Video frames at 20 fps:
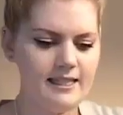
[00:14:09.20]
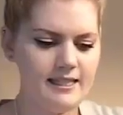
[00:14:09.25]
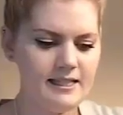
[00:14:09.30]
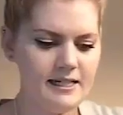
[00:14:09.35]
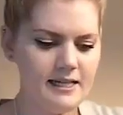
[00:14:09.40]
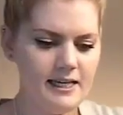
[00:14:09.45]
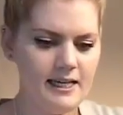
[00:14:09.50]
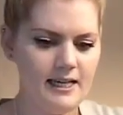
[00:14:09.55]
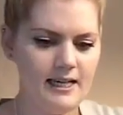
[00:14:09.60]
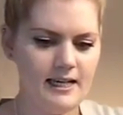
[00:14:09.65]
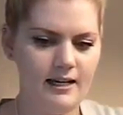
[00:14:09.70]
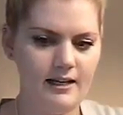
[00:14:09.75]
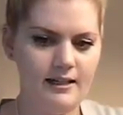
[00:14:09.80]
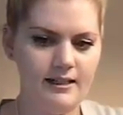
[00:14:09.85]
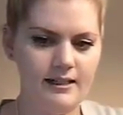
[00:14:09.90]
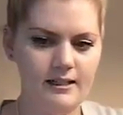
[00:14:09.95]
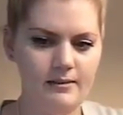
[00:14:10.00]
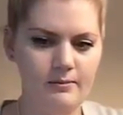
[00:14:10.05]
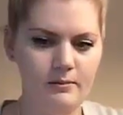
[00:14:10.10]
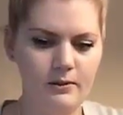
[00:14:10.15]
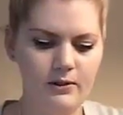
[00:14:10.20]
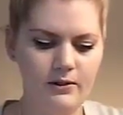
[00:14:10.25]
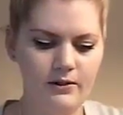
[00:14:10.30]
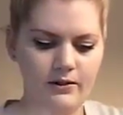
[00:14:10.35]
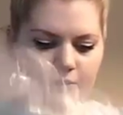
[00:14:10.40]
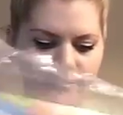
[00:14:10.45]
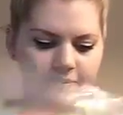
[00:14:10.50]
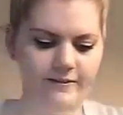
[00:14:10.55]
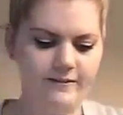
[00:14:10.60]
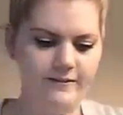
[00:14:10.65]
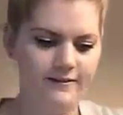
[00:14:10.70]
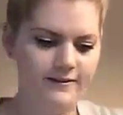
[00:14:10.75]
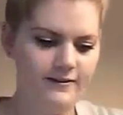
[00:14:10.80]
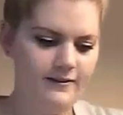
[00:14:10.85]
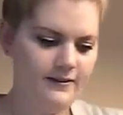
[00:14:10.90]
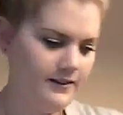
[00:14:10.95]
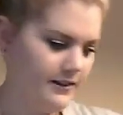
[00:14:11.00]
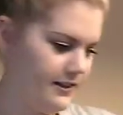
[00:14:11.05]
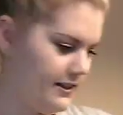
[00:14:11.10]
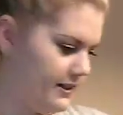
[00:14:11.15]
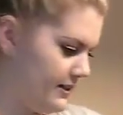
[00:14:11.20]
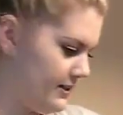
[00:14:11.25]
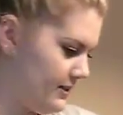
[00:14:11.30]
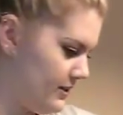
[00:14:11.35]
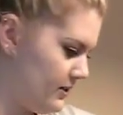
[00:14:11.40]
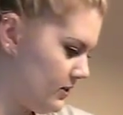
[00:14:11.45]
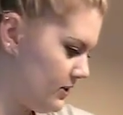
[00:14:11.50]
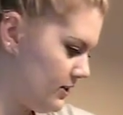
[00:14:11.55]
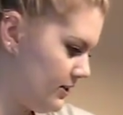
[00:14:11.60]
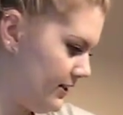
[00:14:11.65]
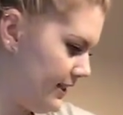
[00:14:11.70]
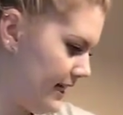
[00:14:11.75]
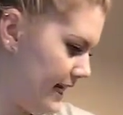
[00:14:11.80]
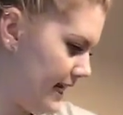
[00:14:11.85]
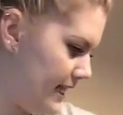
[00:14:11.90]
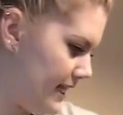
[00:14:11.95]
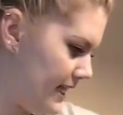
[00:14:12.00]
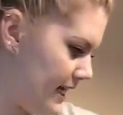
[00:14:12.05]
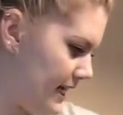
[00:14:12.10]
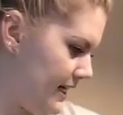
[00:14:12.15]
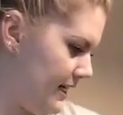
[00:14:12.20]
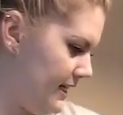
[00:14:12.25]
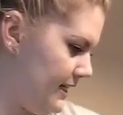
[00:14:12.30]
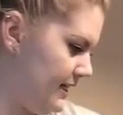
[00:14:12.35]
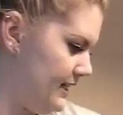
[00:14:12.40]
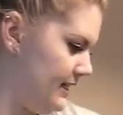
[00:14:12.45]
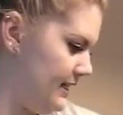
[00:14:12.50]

sticky, how does he move? She'll like that.